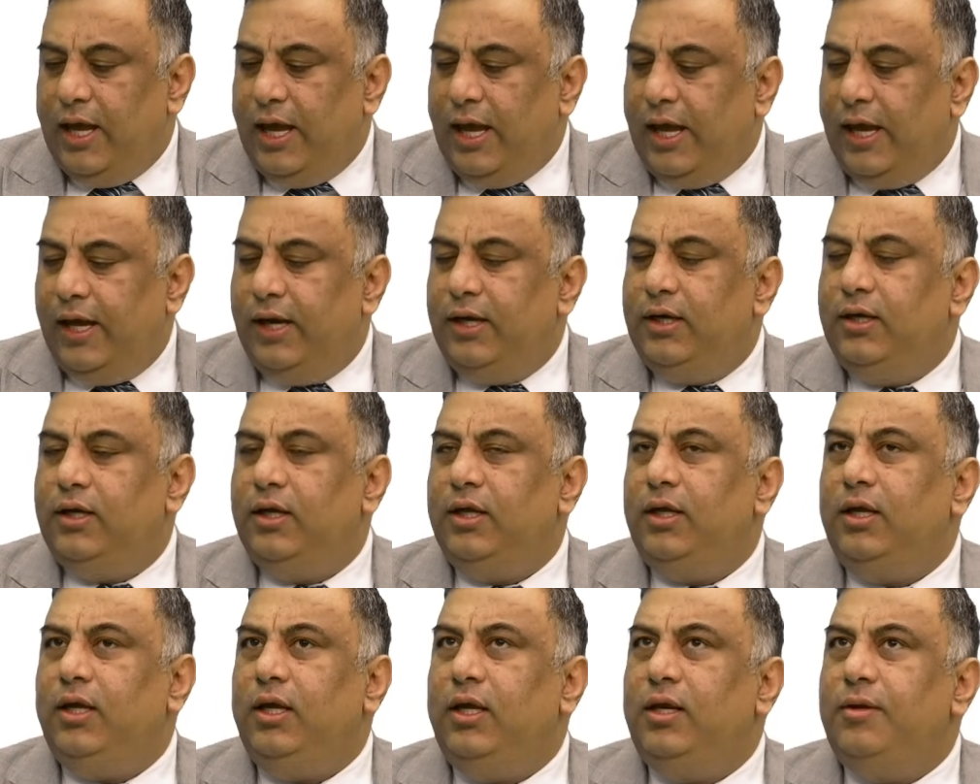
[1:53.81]
And
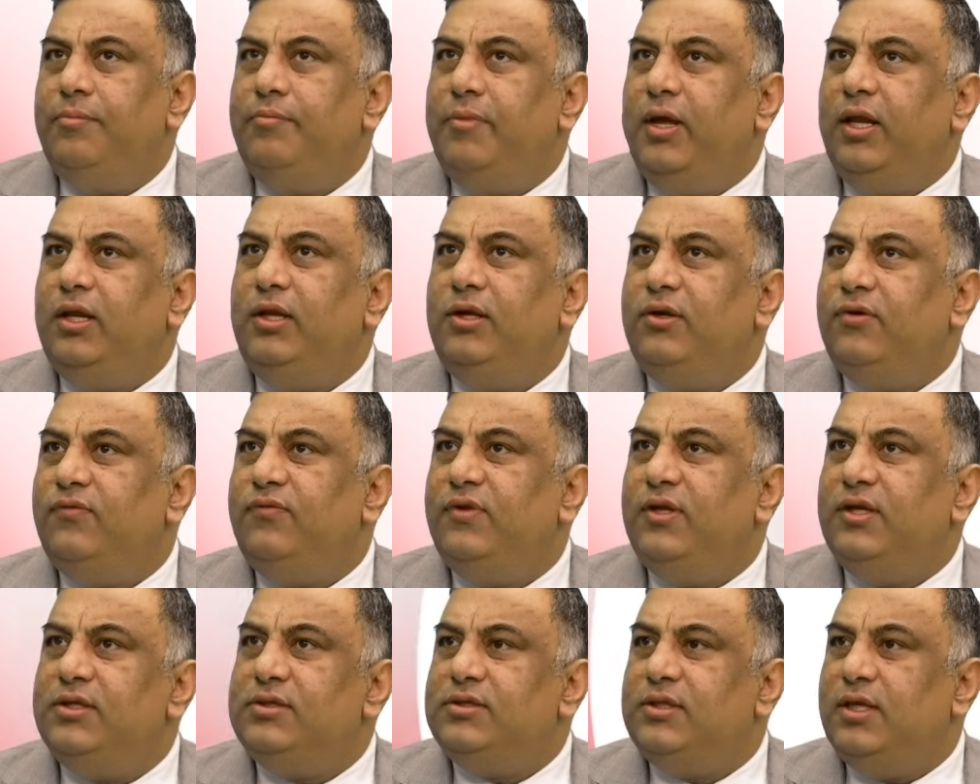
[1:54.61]
in many of
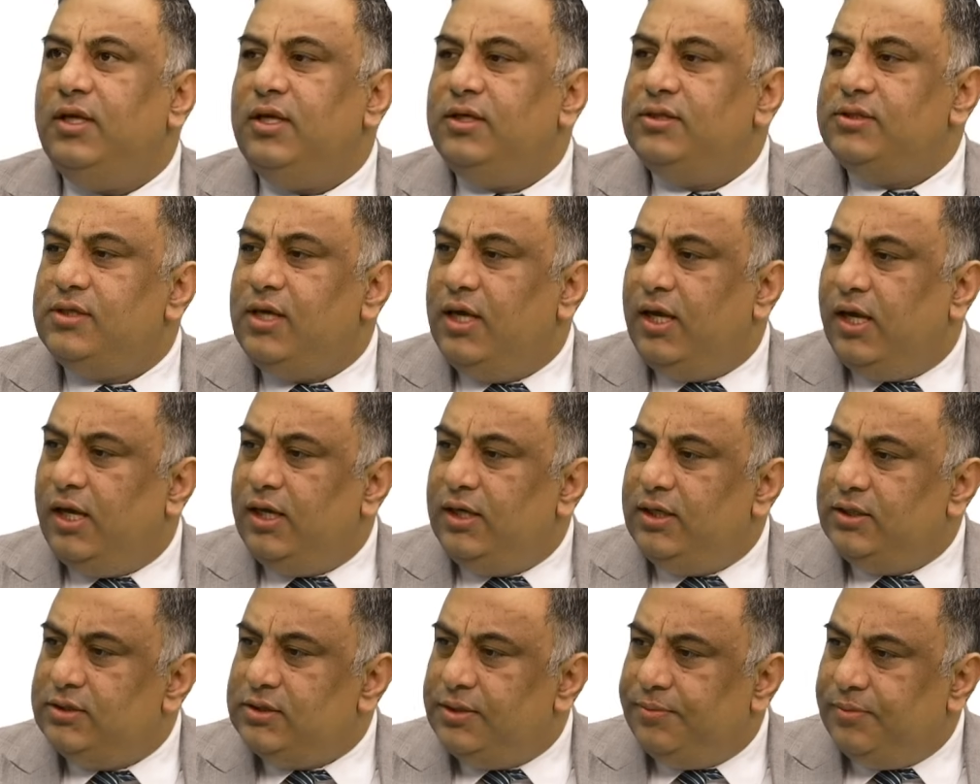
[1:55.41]
these things, AI
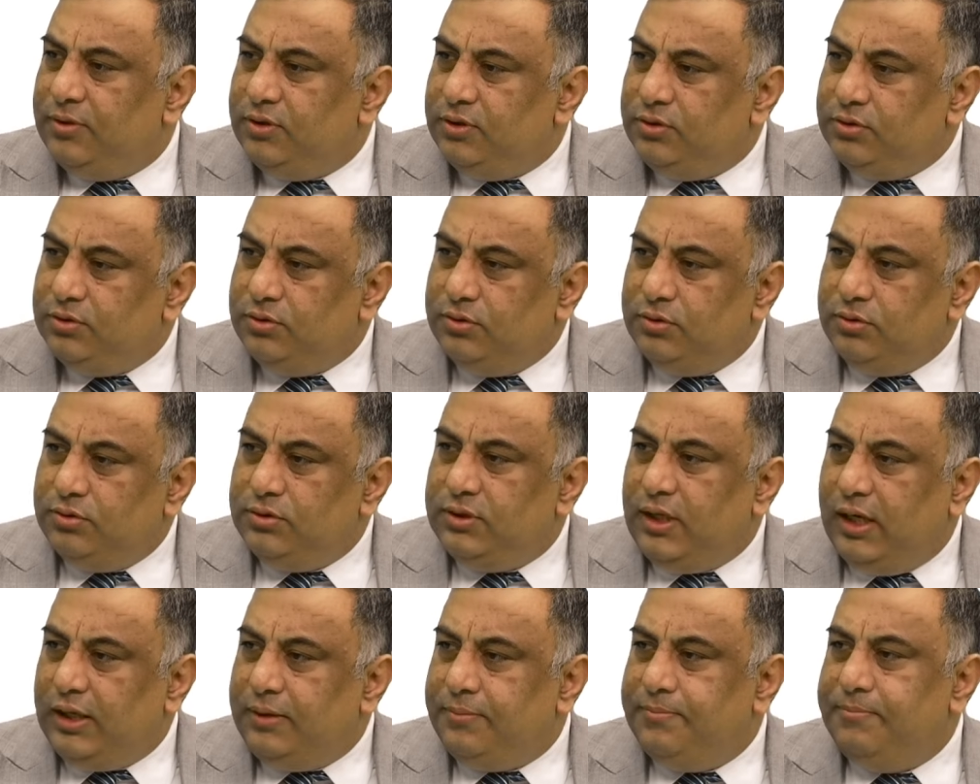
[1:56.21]
is able to do
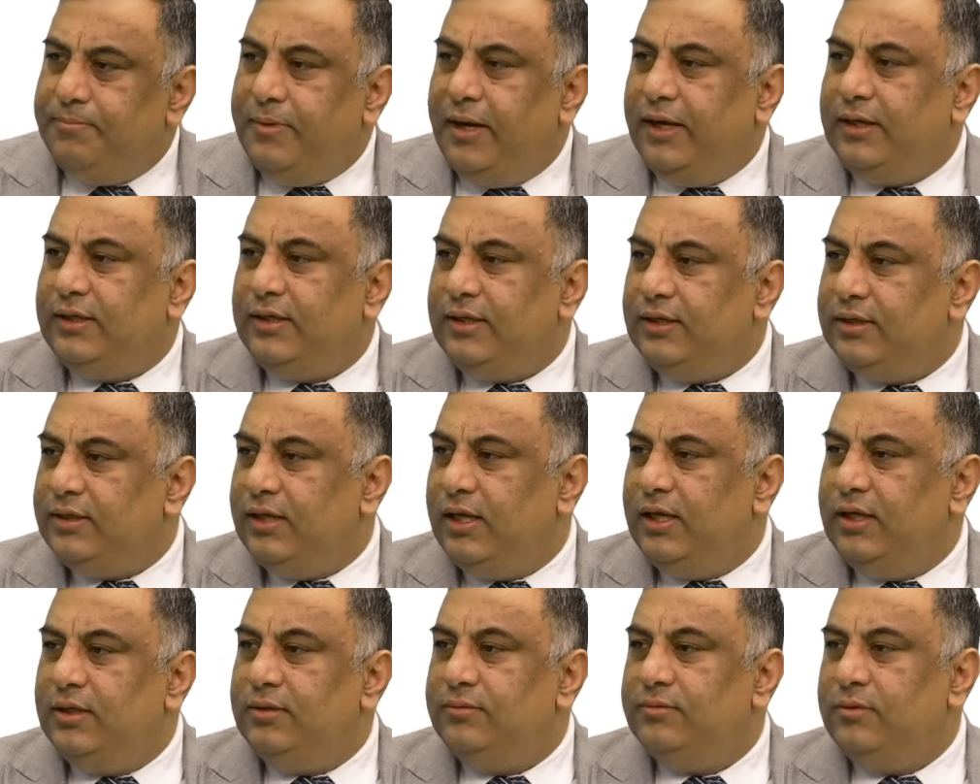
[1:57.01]
that better
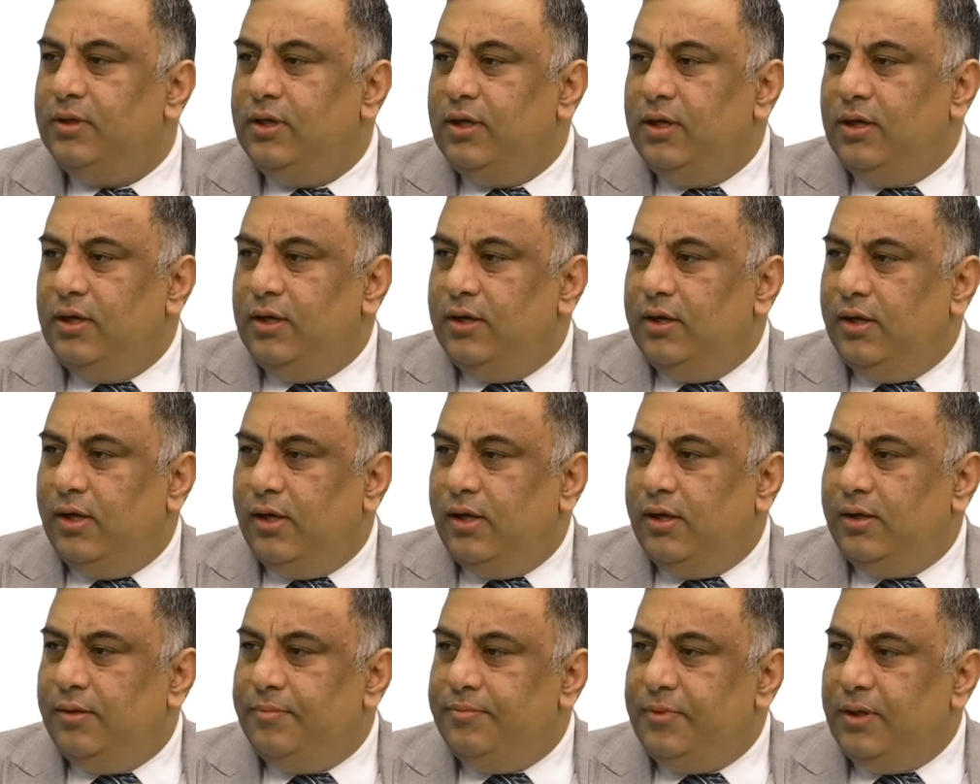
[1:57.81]
than
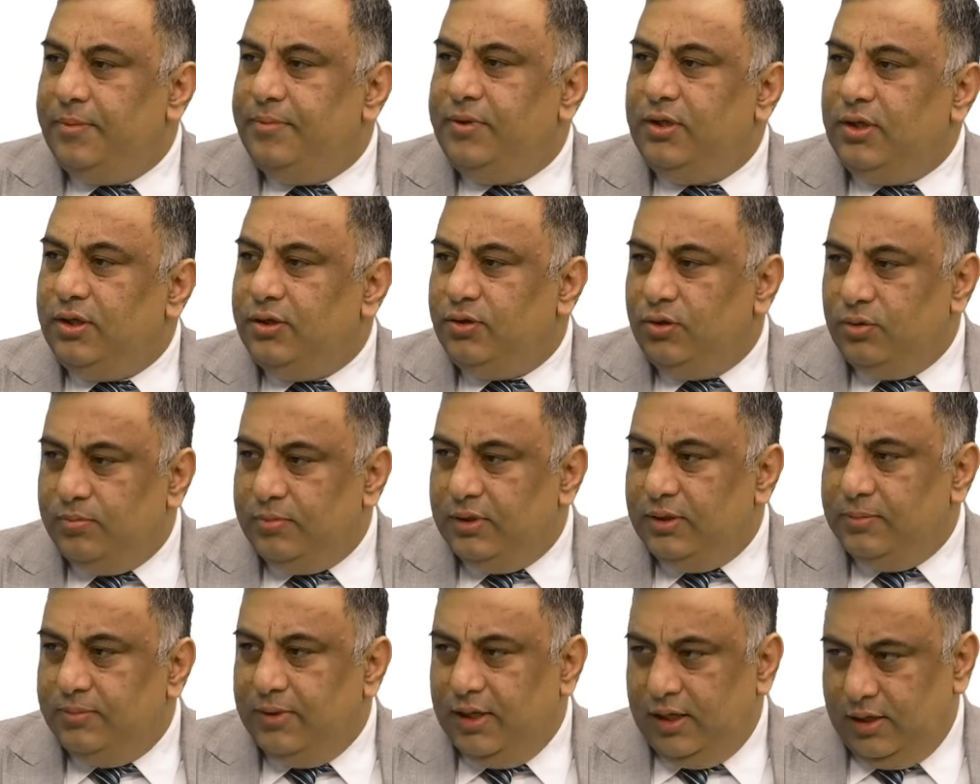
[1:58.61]
maybe a
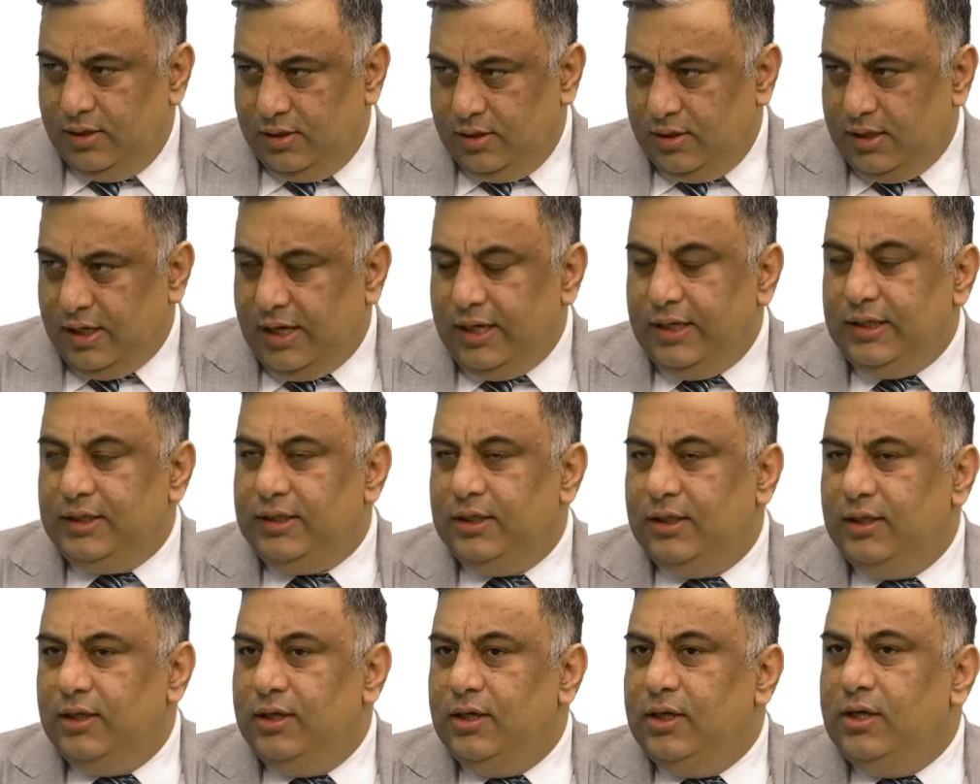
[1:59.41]
human being, right?
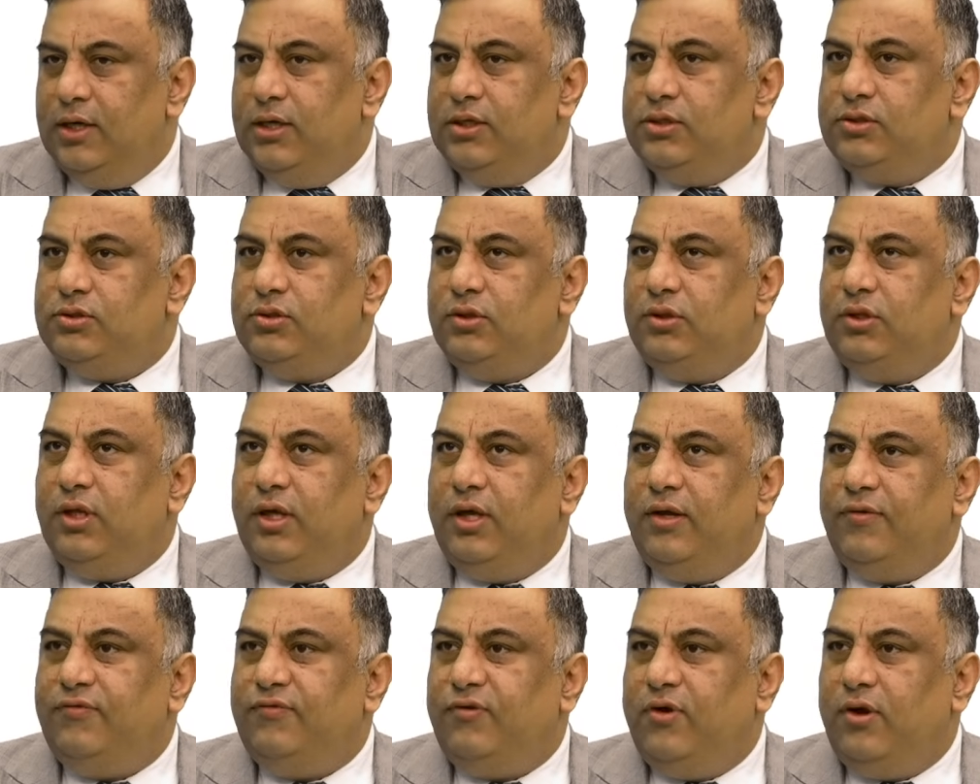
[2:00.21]
So
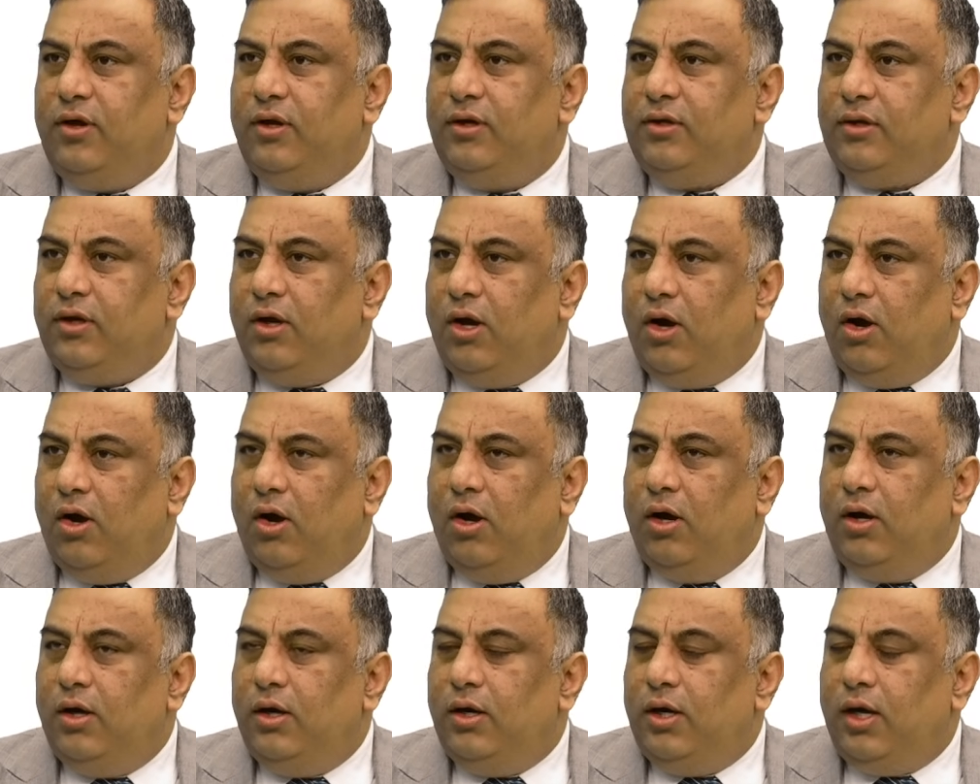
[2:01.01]
therefore,
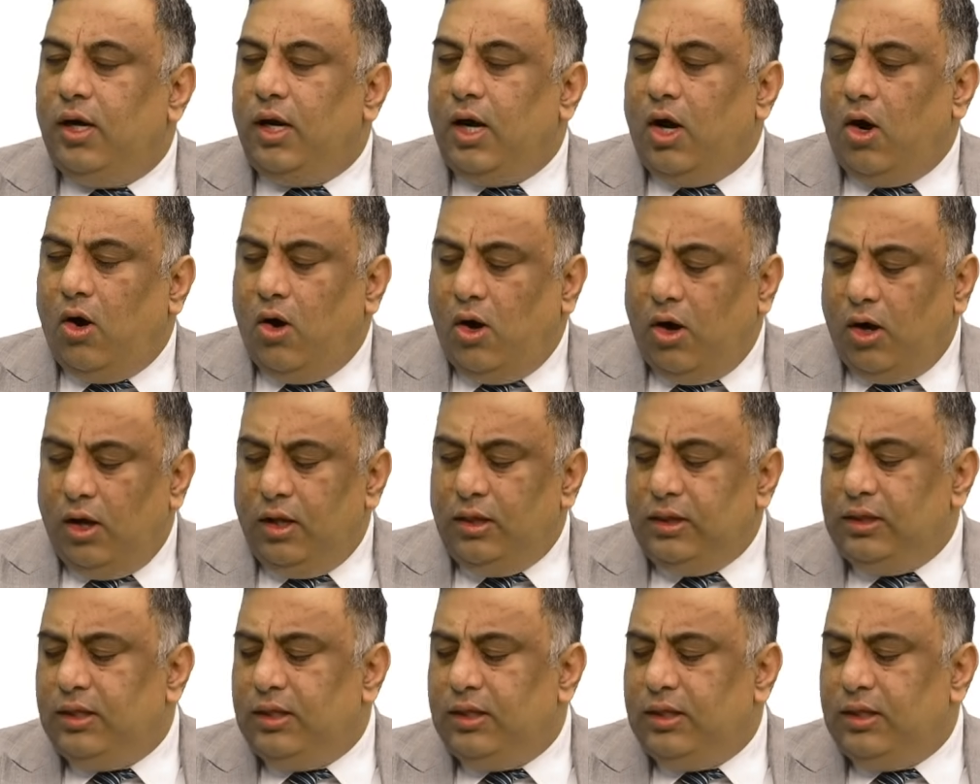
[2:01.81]
all